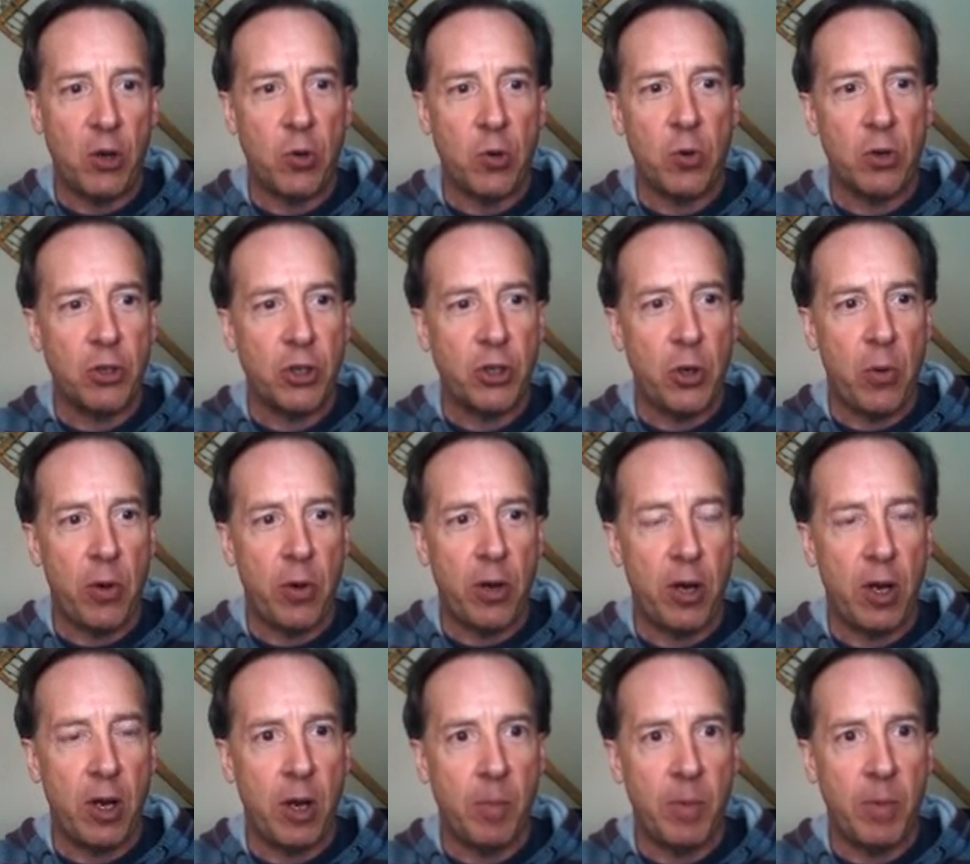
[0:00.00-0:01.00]
you were showing
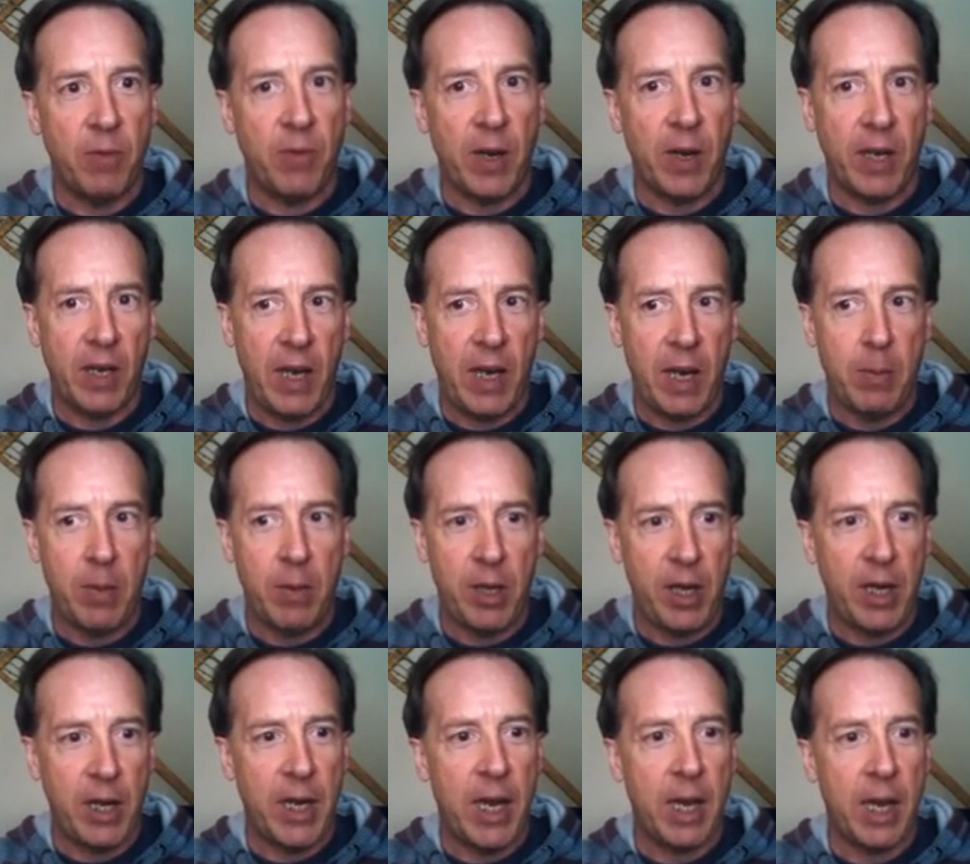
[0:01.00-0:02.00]
up if I came in
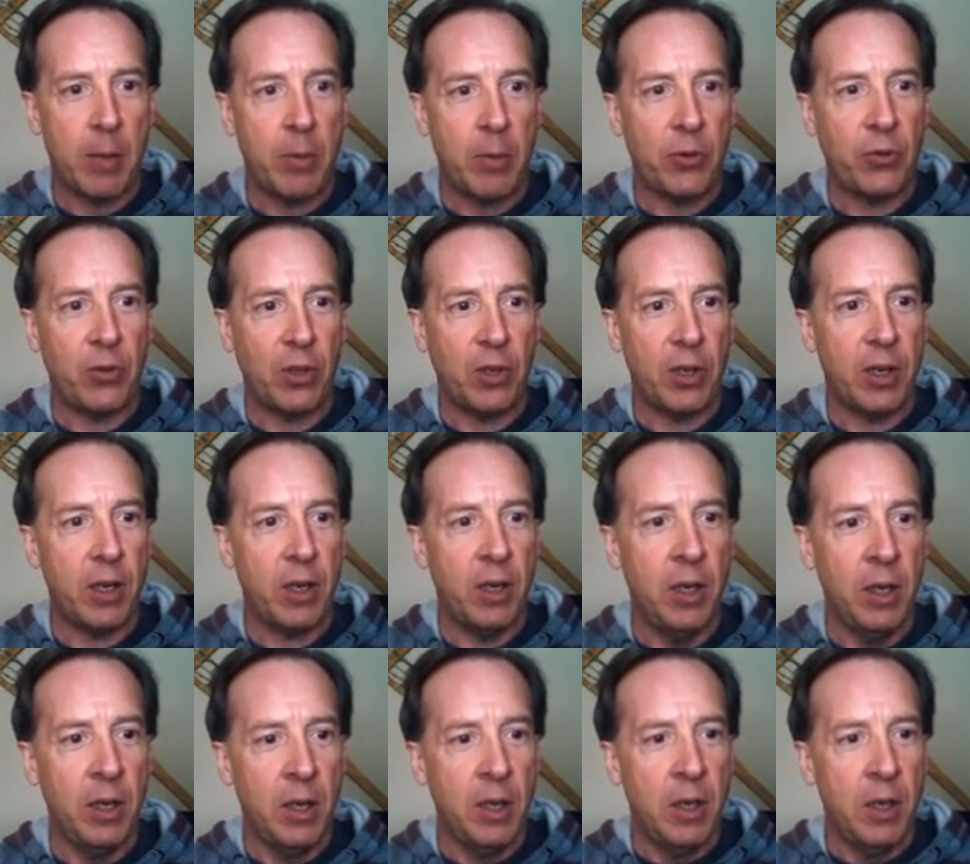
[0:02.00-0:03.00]
anonymously.
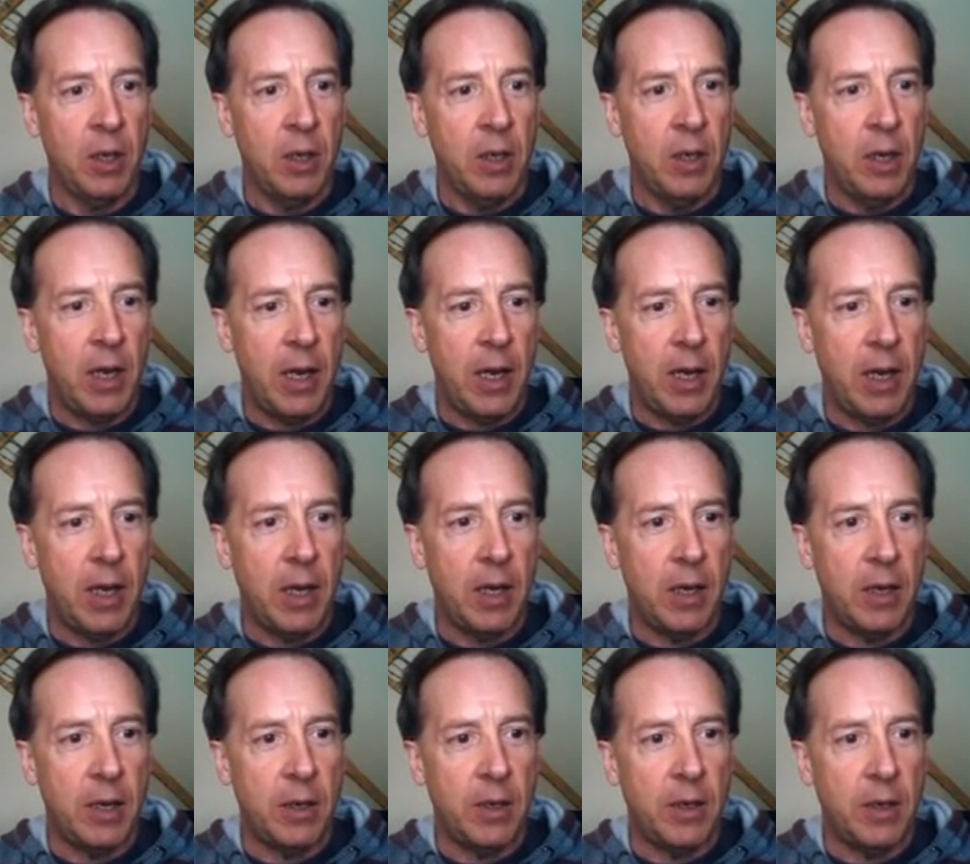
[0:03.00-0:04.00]

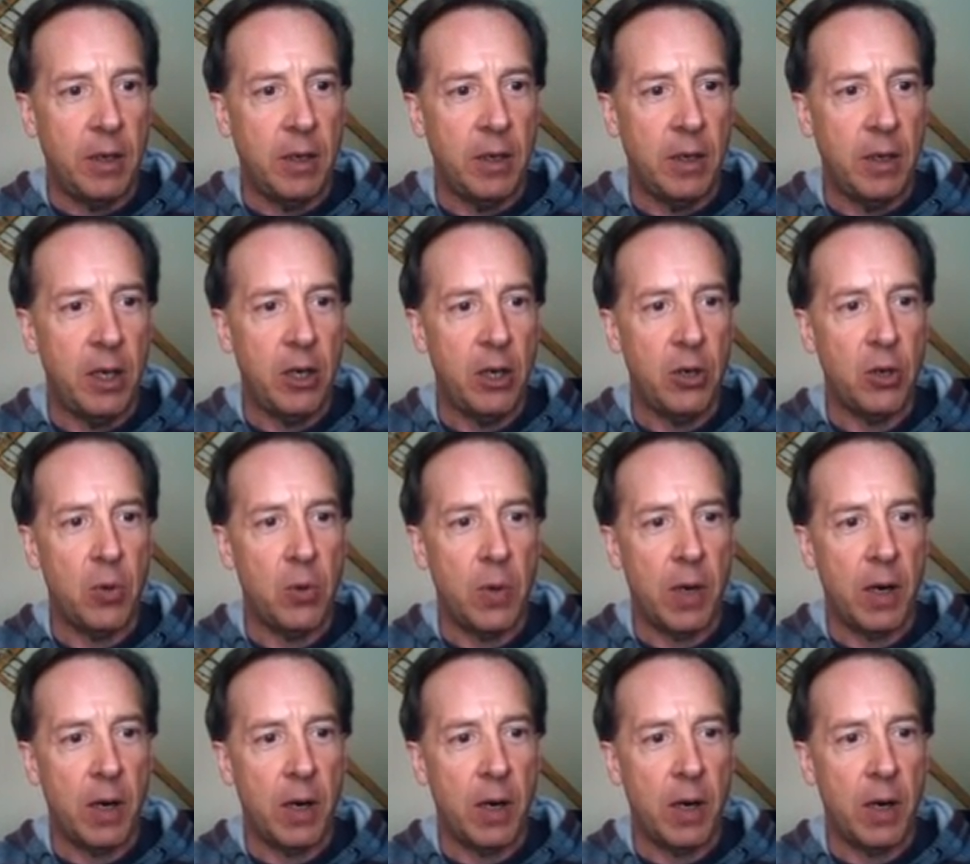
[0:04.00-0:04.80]
And here you